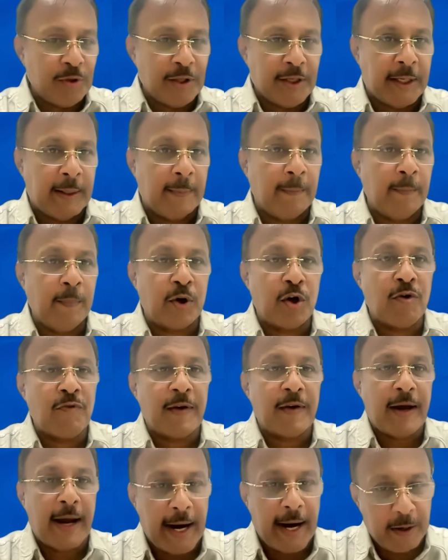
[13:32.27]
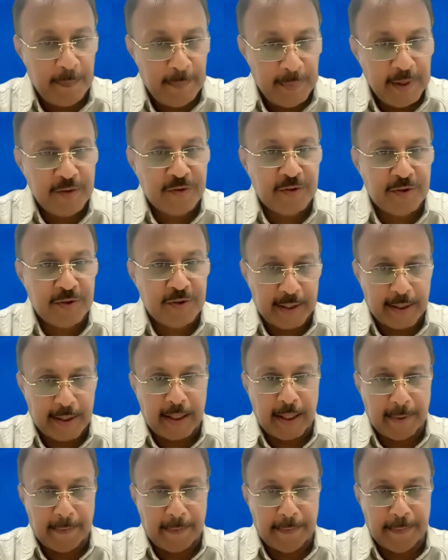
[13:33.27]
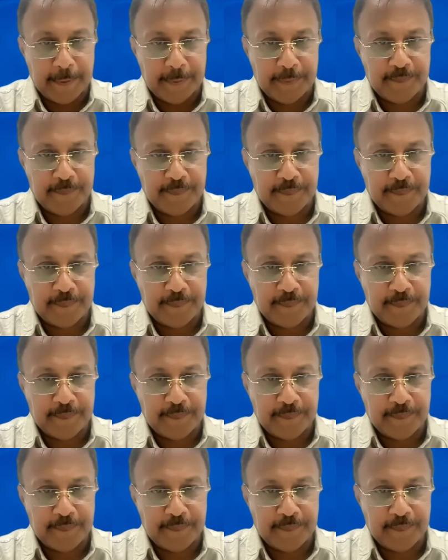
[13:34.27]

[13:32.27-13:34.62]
to the number of admins in the club.